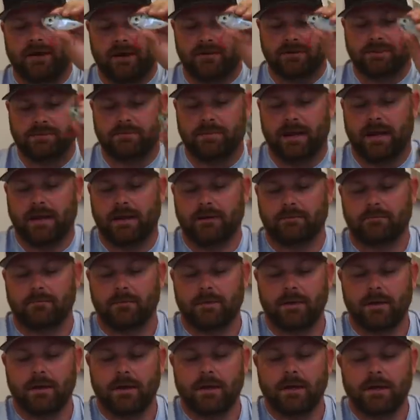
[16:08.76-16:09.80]
ounce bait.
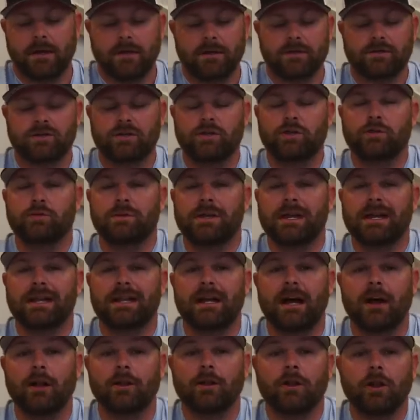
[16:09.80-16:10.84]
So you
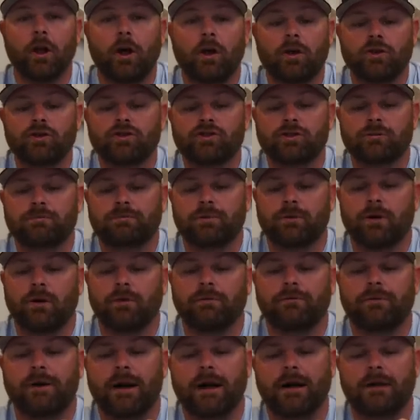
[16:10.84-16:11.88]
get a larger
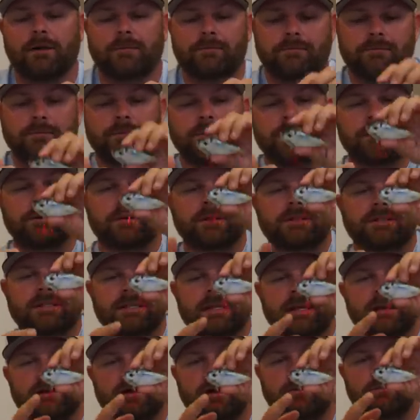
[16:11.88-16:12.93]
profile. You can see
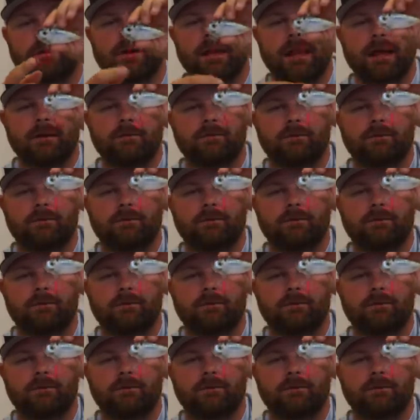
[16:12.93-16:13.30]
here, I went ahead